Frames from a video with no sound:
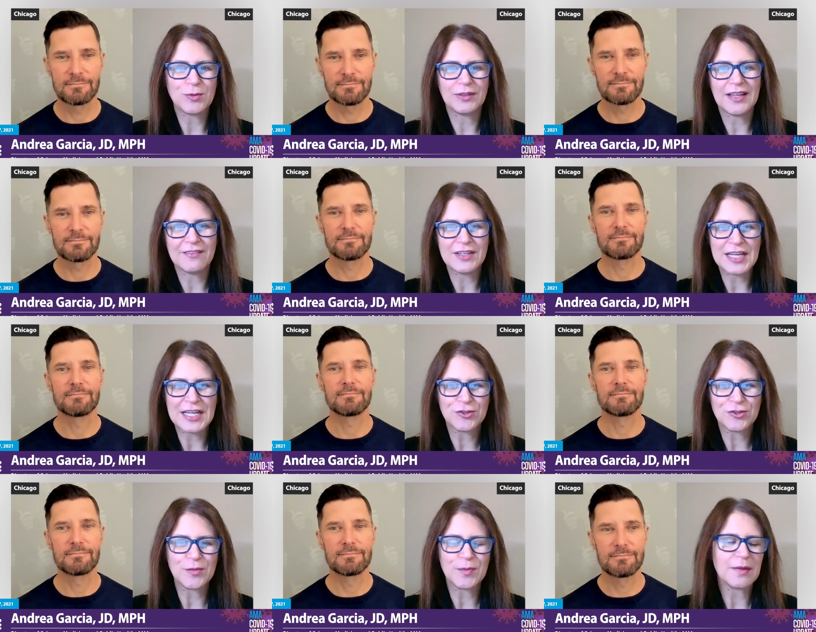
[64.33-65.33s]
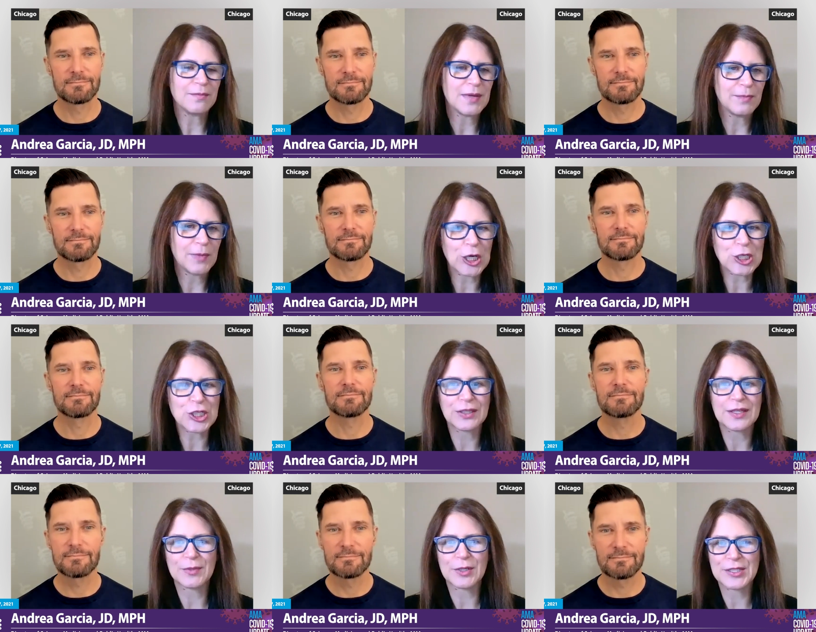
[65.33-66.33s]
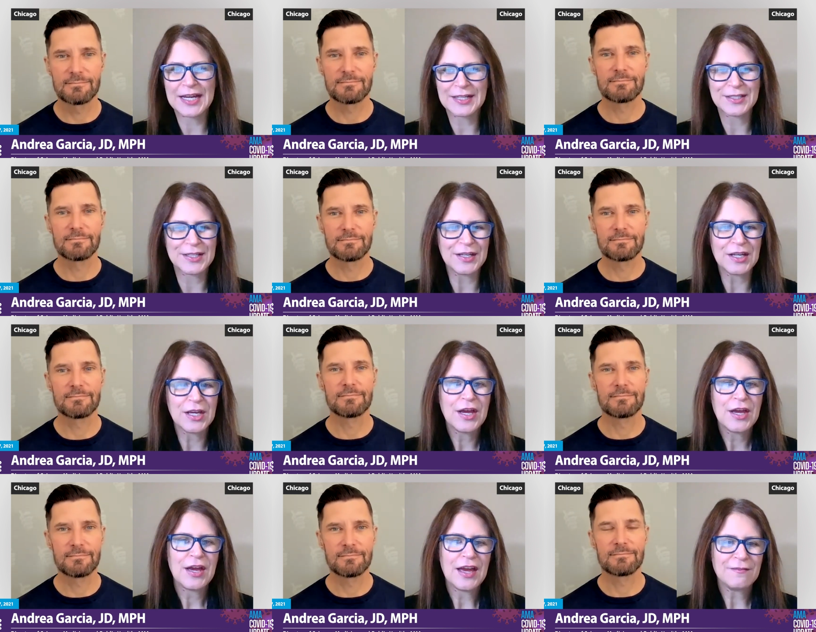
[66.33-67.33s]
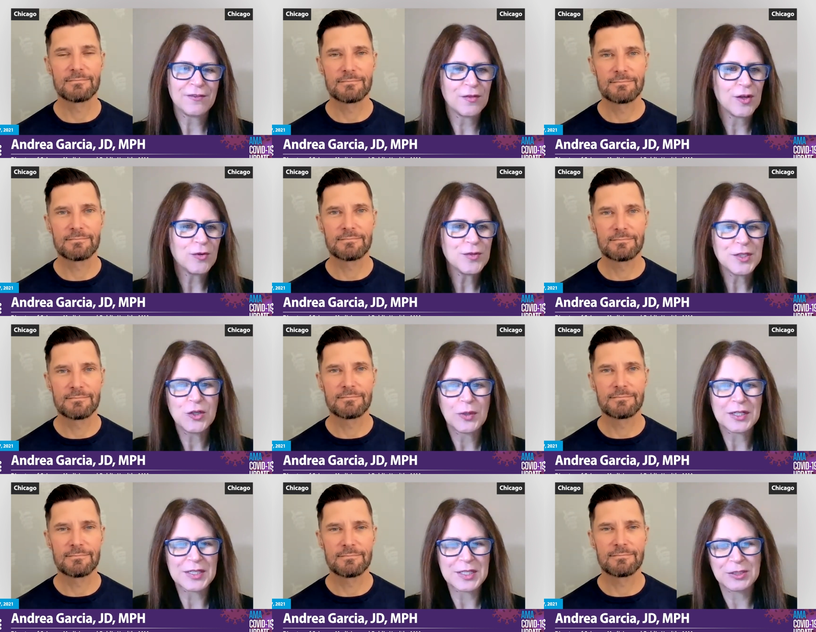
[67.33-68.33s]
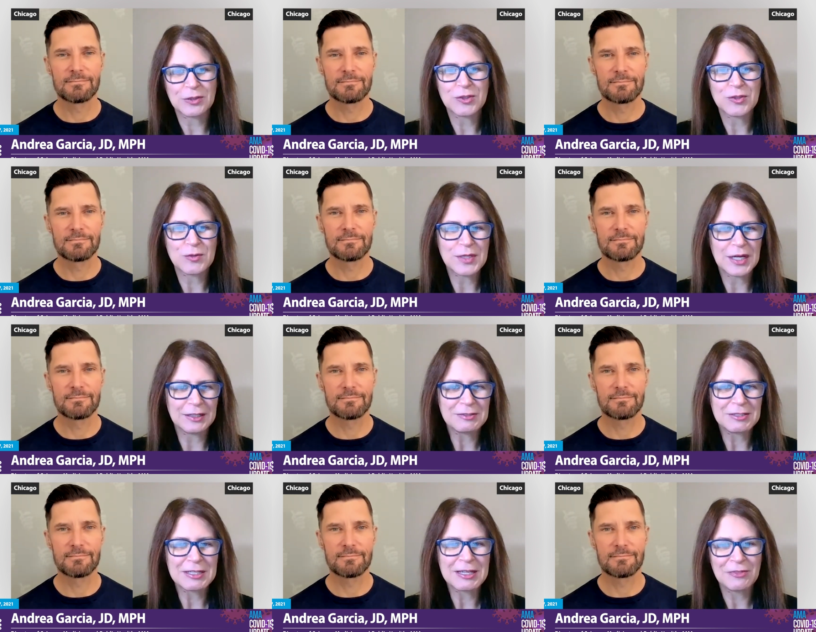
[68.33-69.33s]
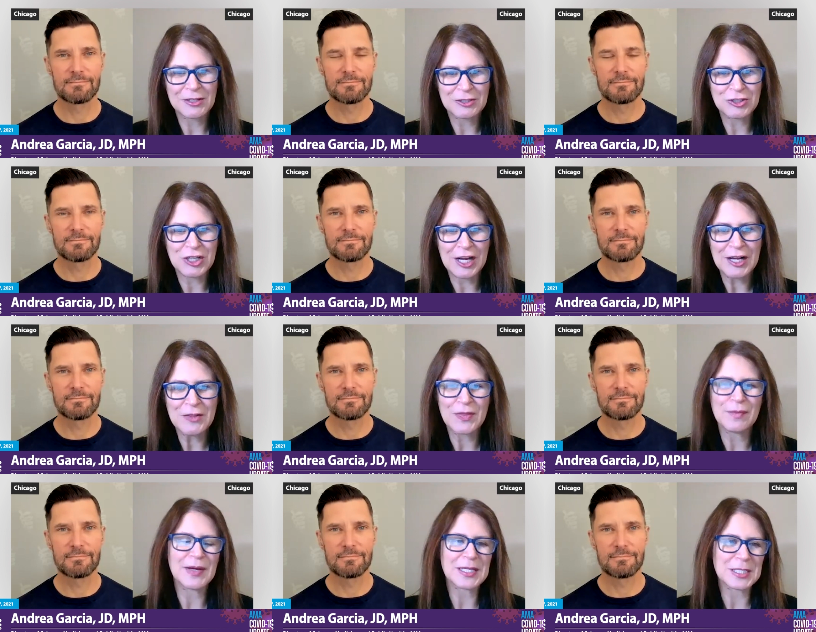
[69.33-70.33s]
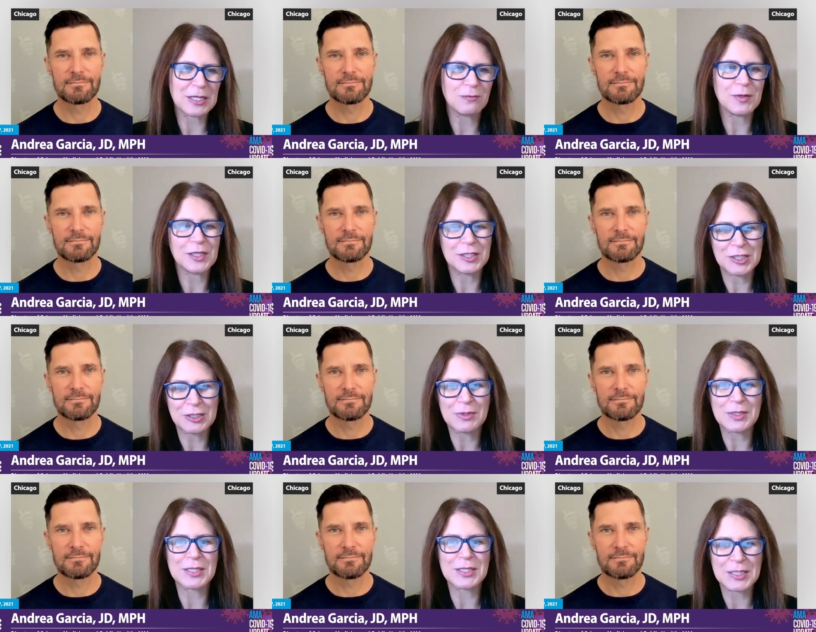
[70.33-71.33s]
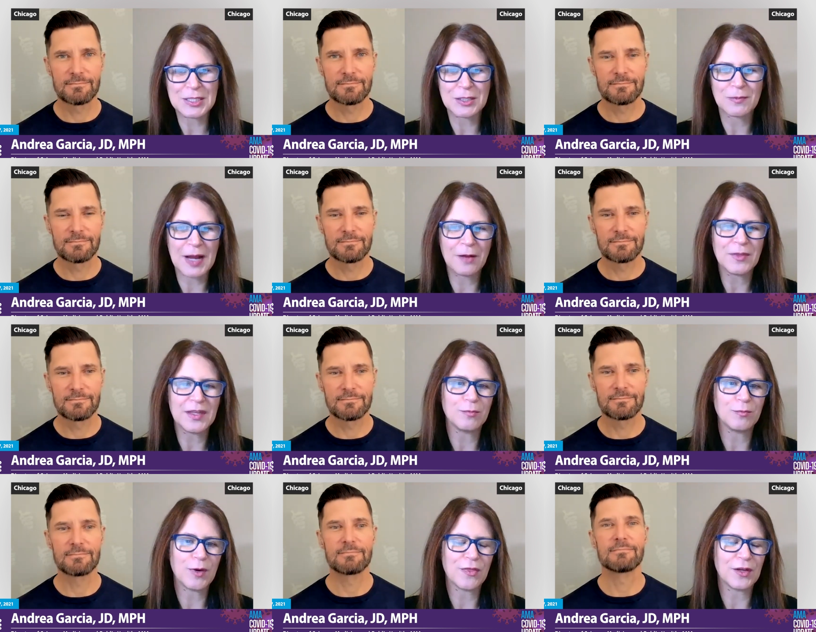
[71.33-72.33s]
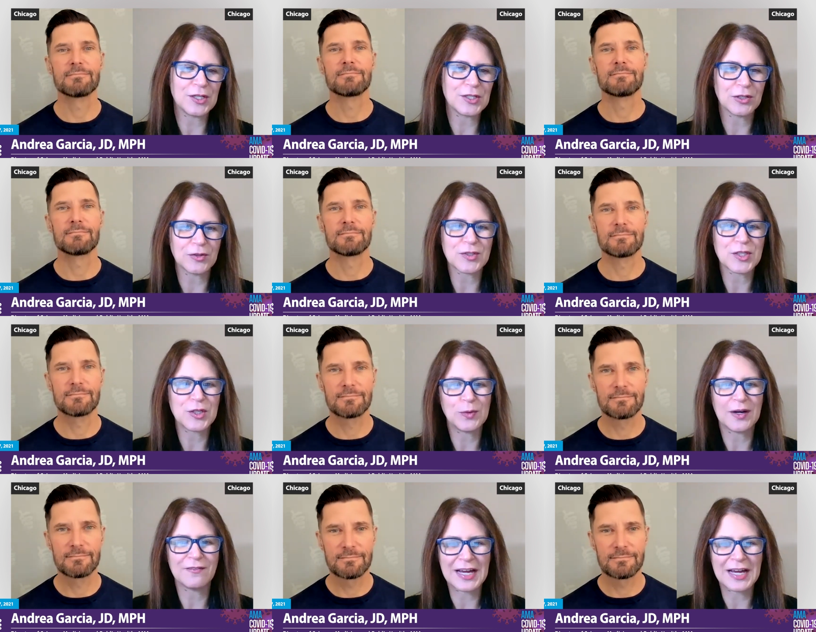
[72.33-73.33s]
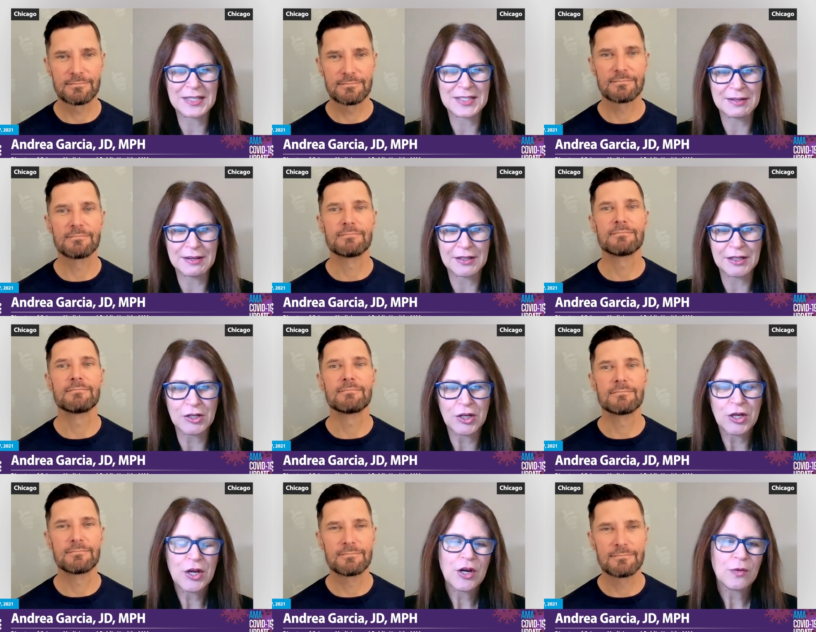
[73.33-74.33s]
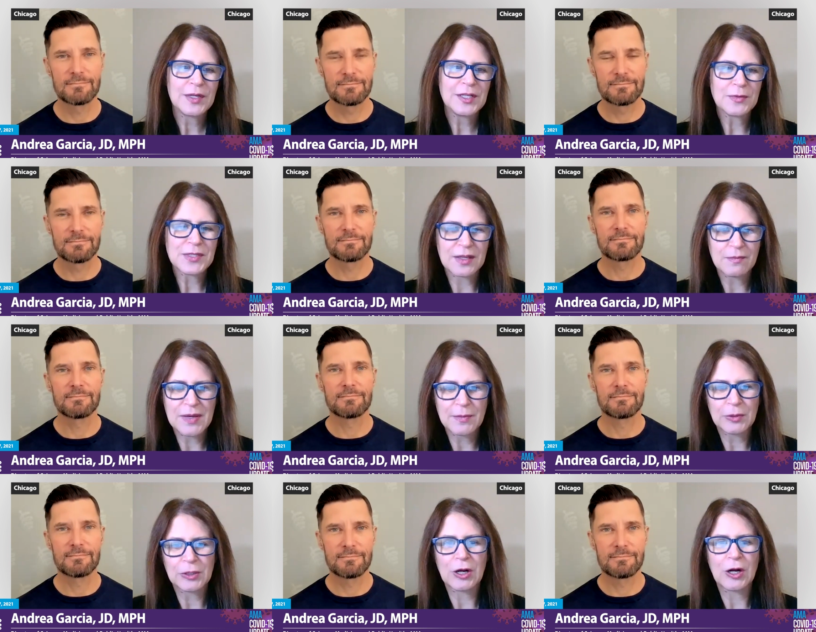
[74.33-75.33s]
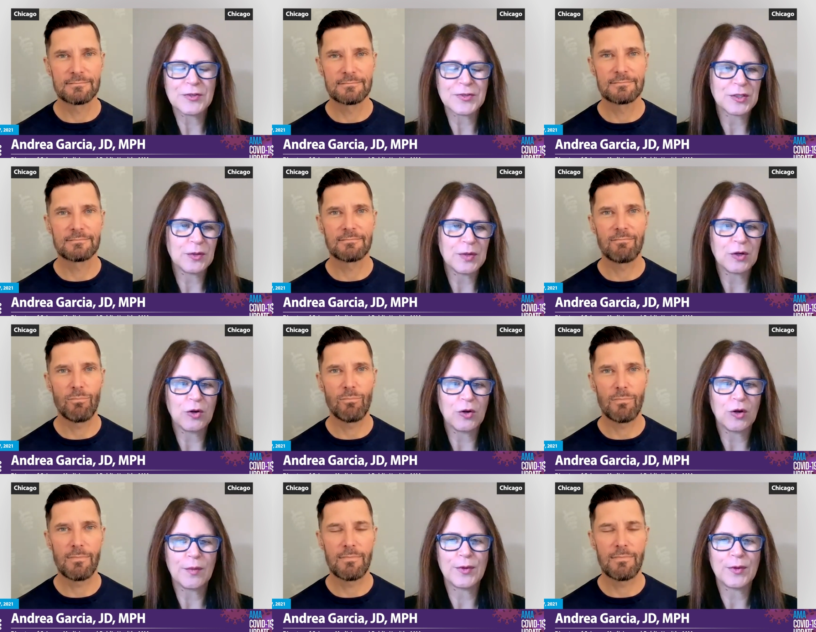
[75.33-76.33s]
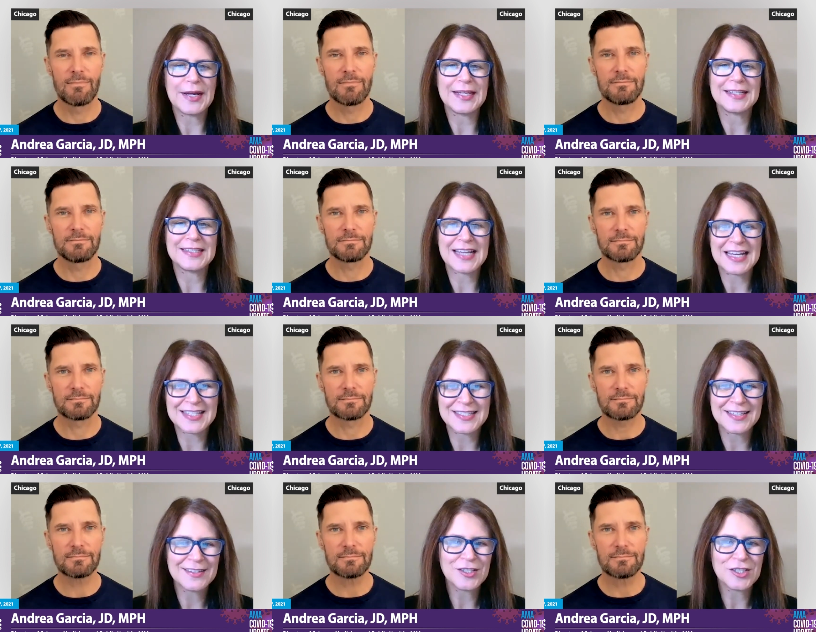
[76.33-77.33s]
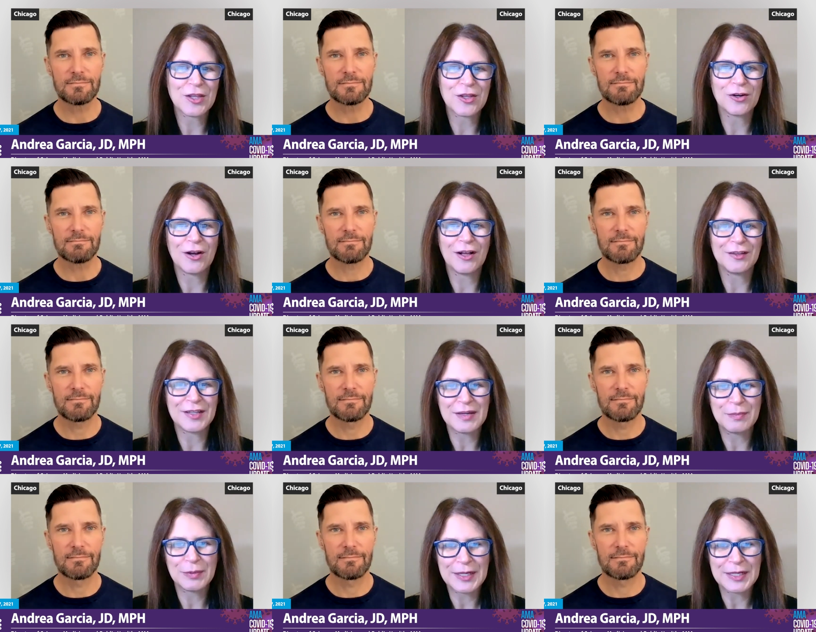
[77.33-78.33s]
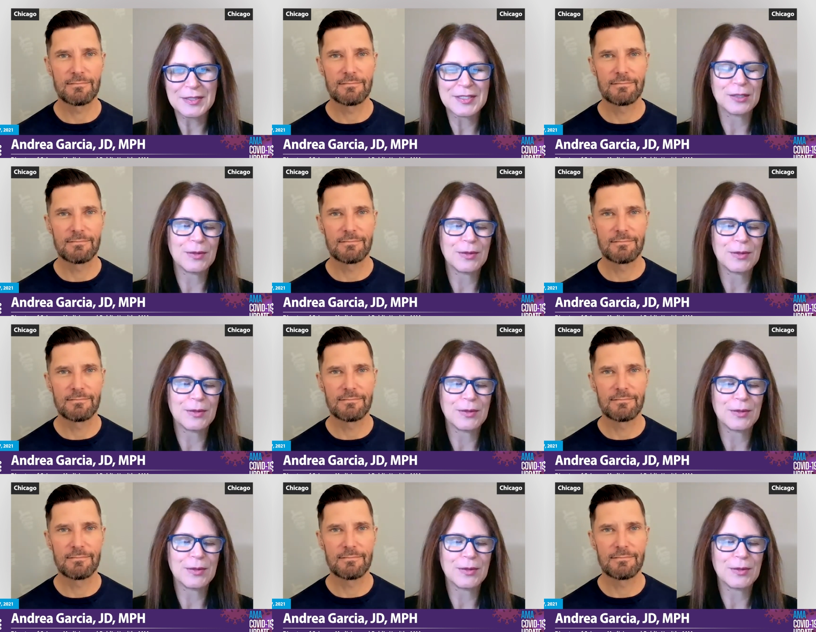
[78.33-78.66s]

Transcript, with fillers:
Speaker 1: to 11 age group can be partially protected. And for those who are still too young to get their shot, the best thing we can do is, is surround them with adults who are vaccinated. We know some people are also incorporating testing into their holiday plans,